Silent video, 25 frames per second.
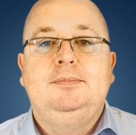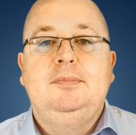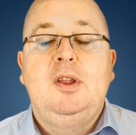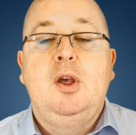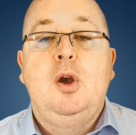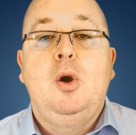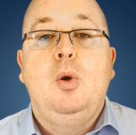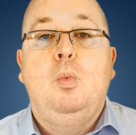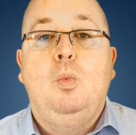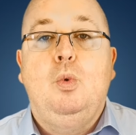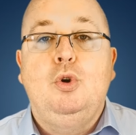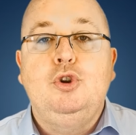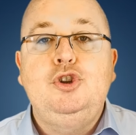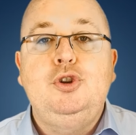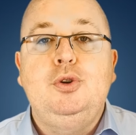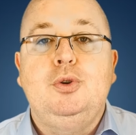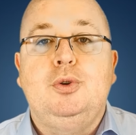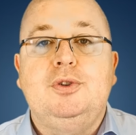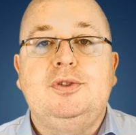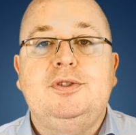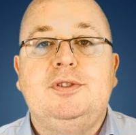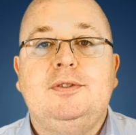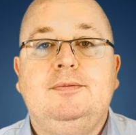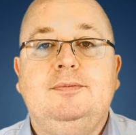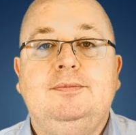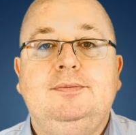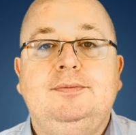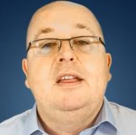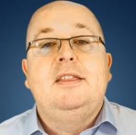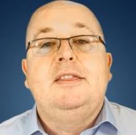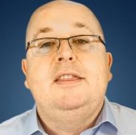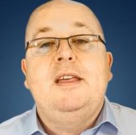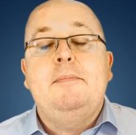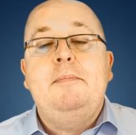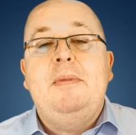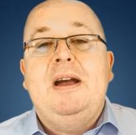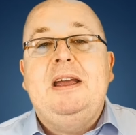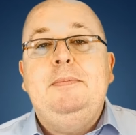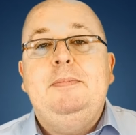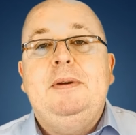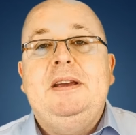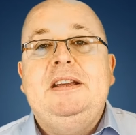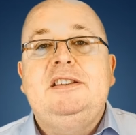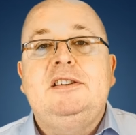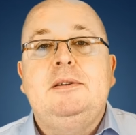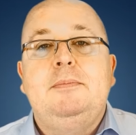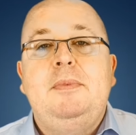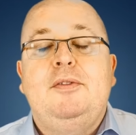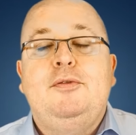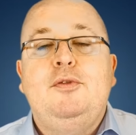What's yours? There may be
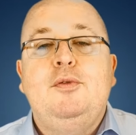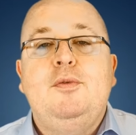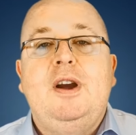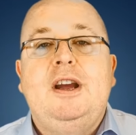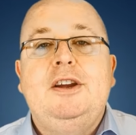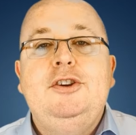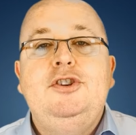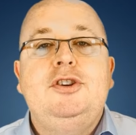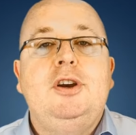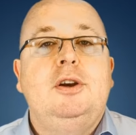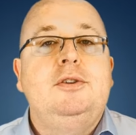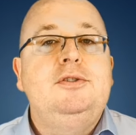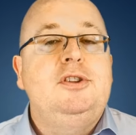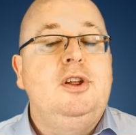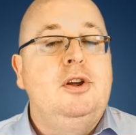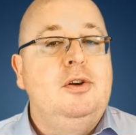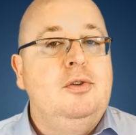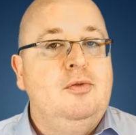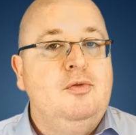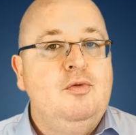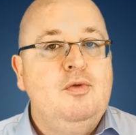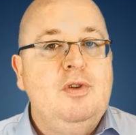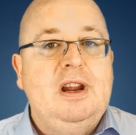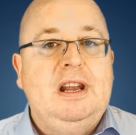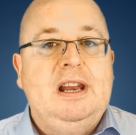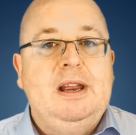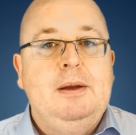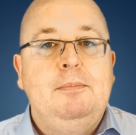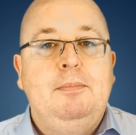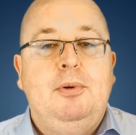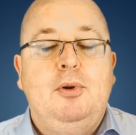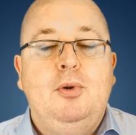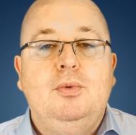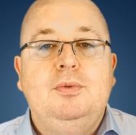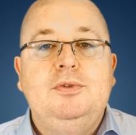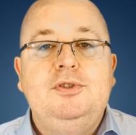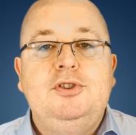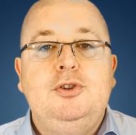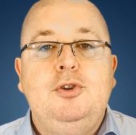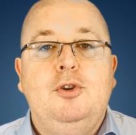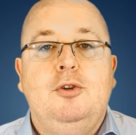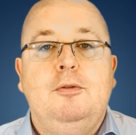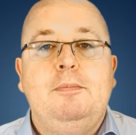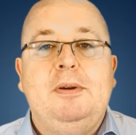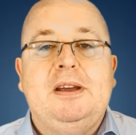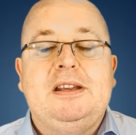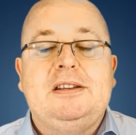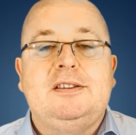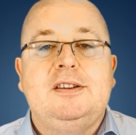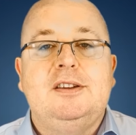some other ratios that are really important to your
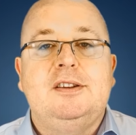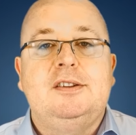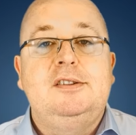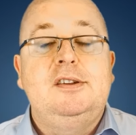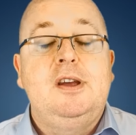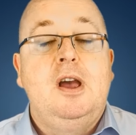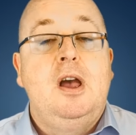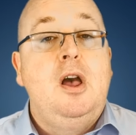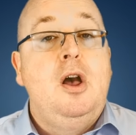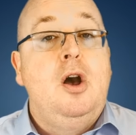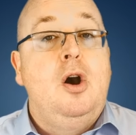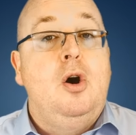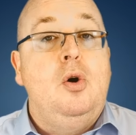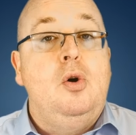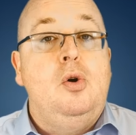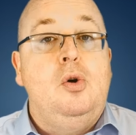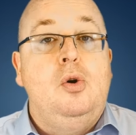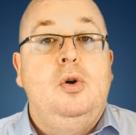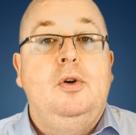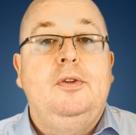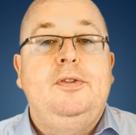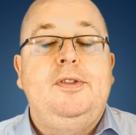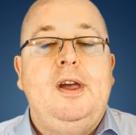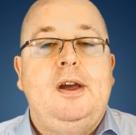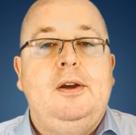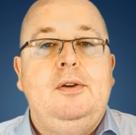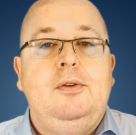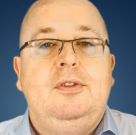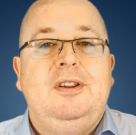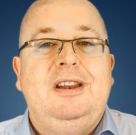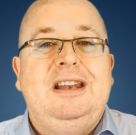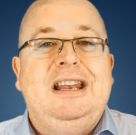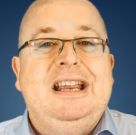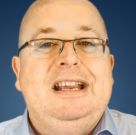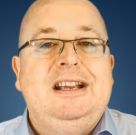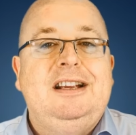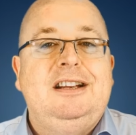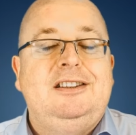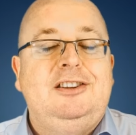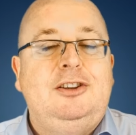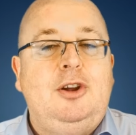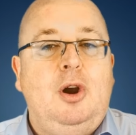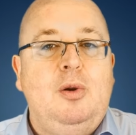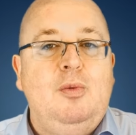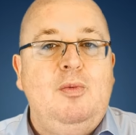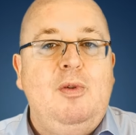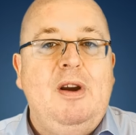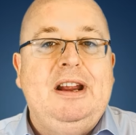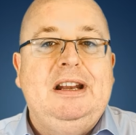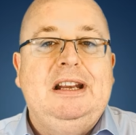business or that link
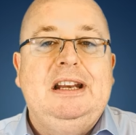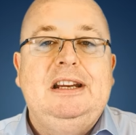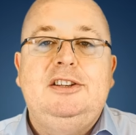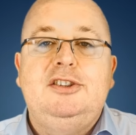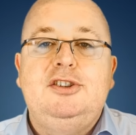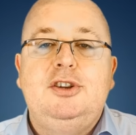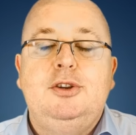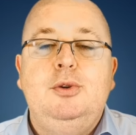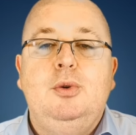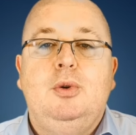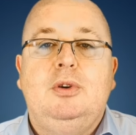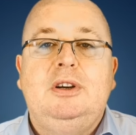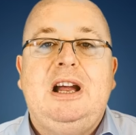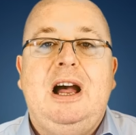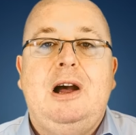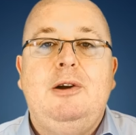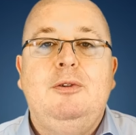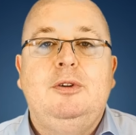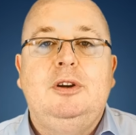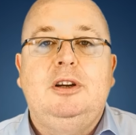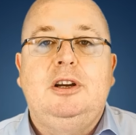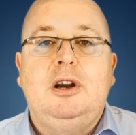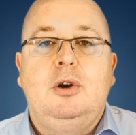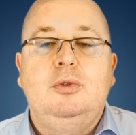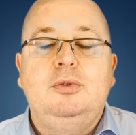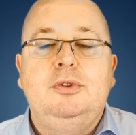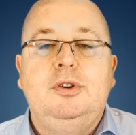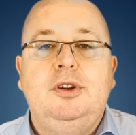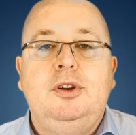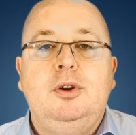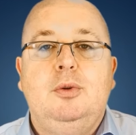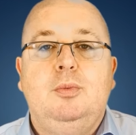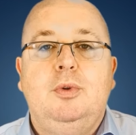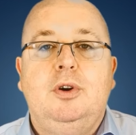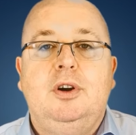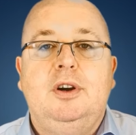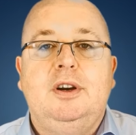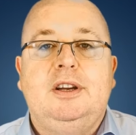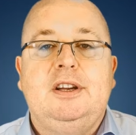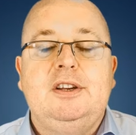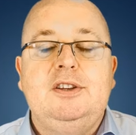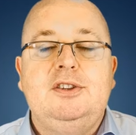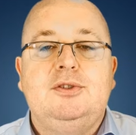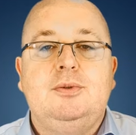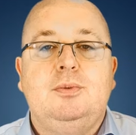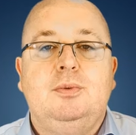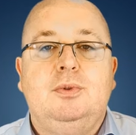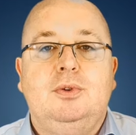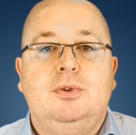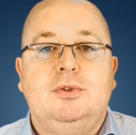directly to your current goal that you're working
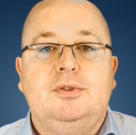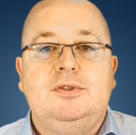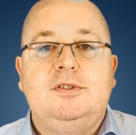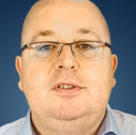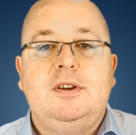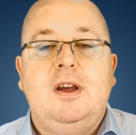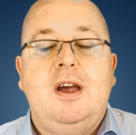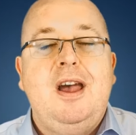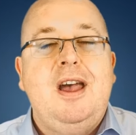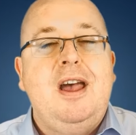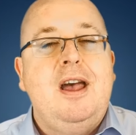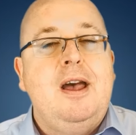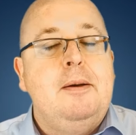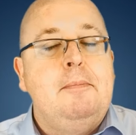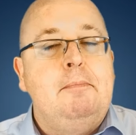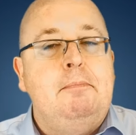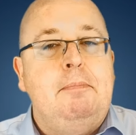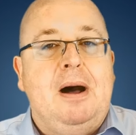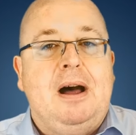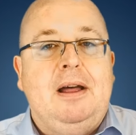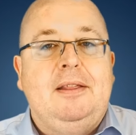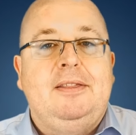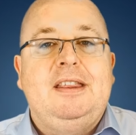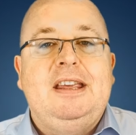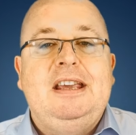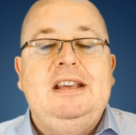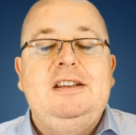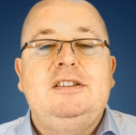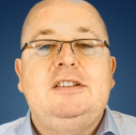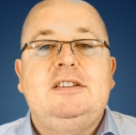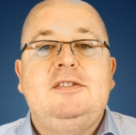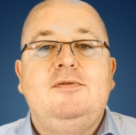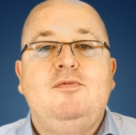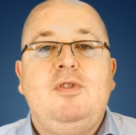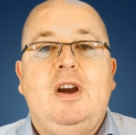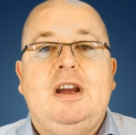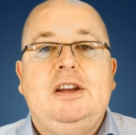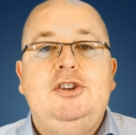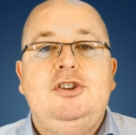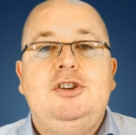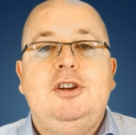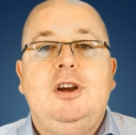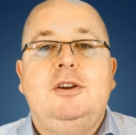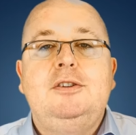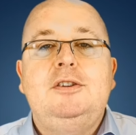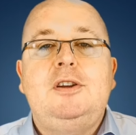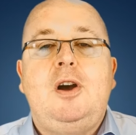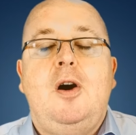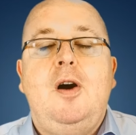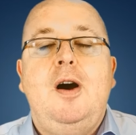towards. But these
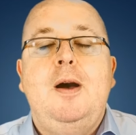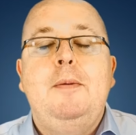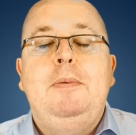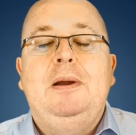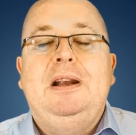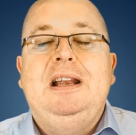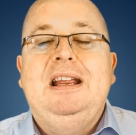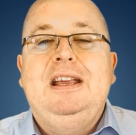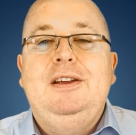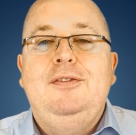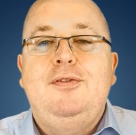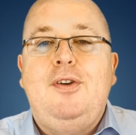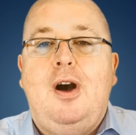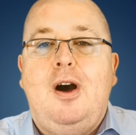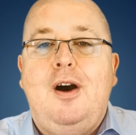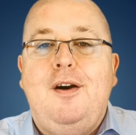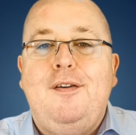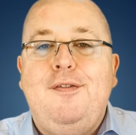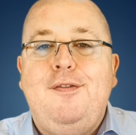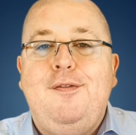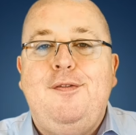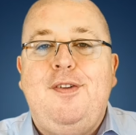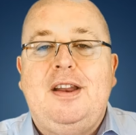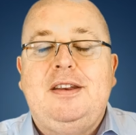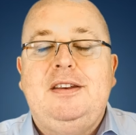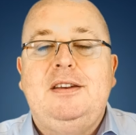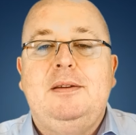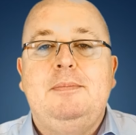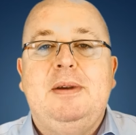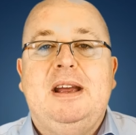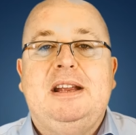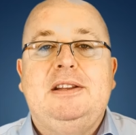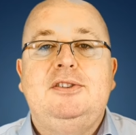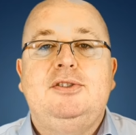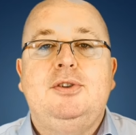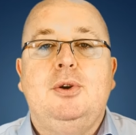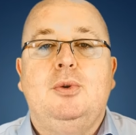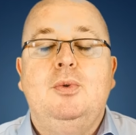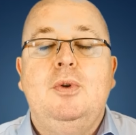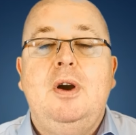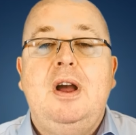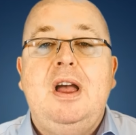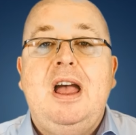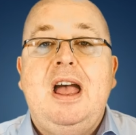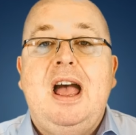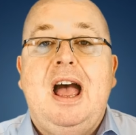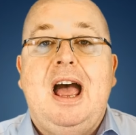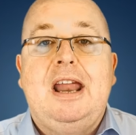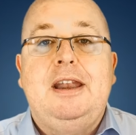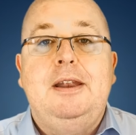ratios, I believe, are fundamental,
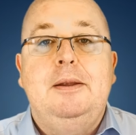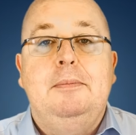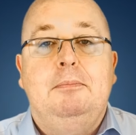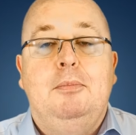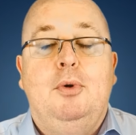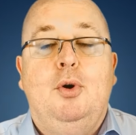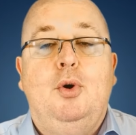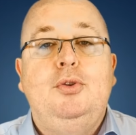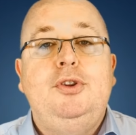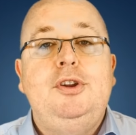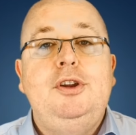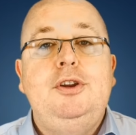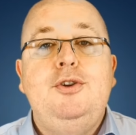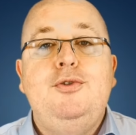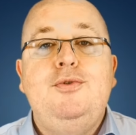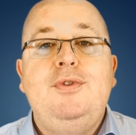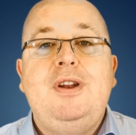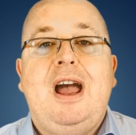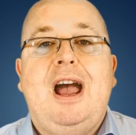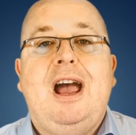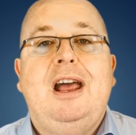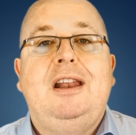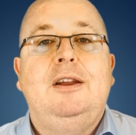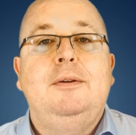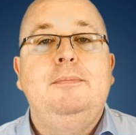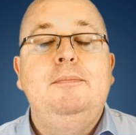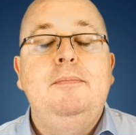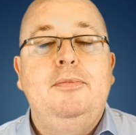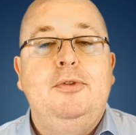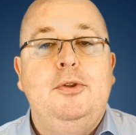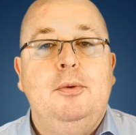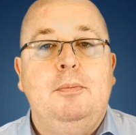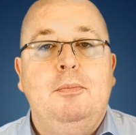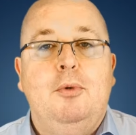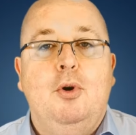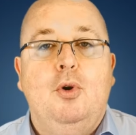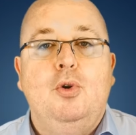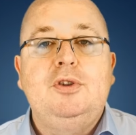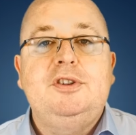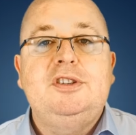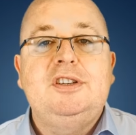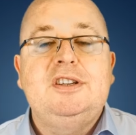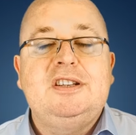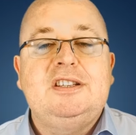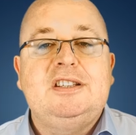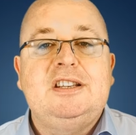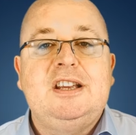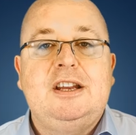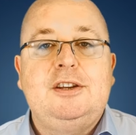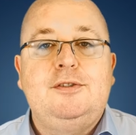and the more that you nail them, the more
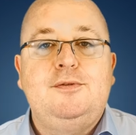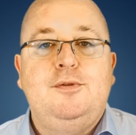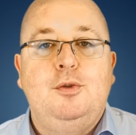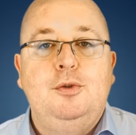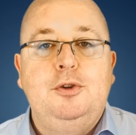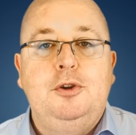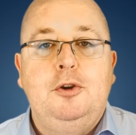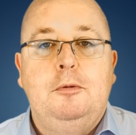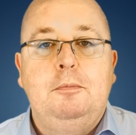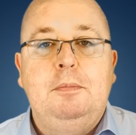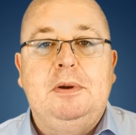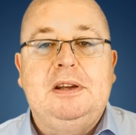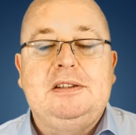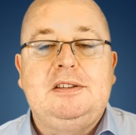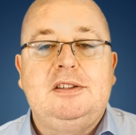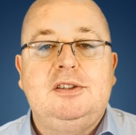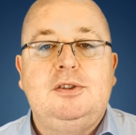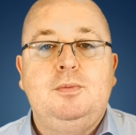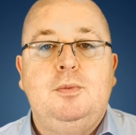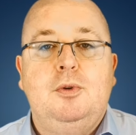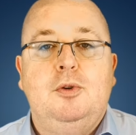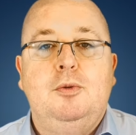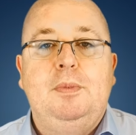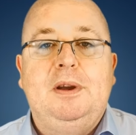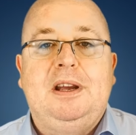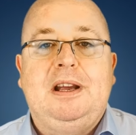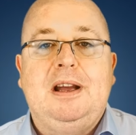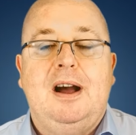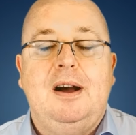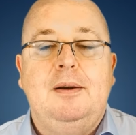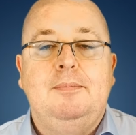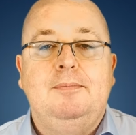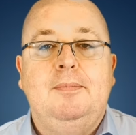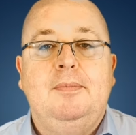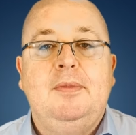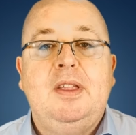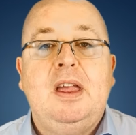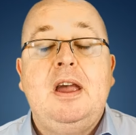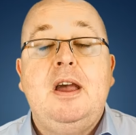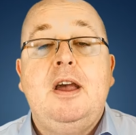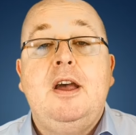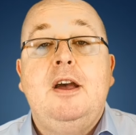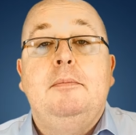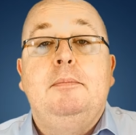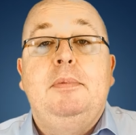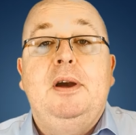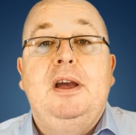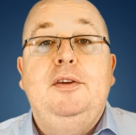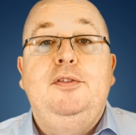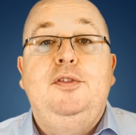successful your business will become.
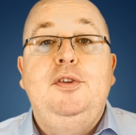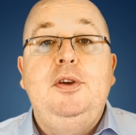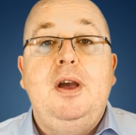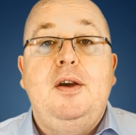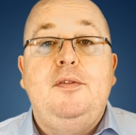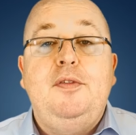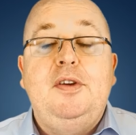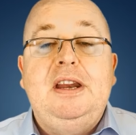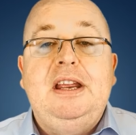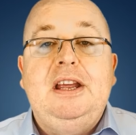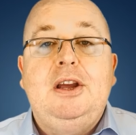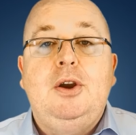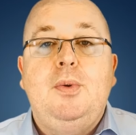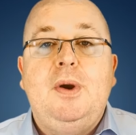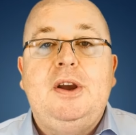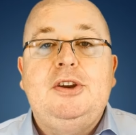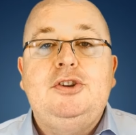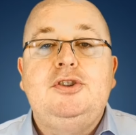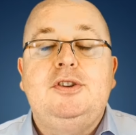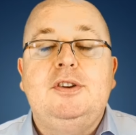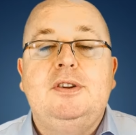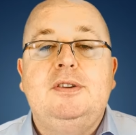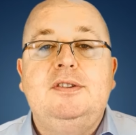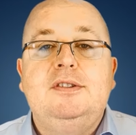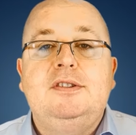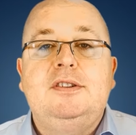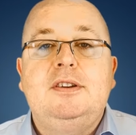But if you have any questions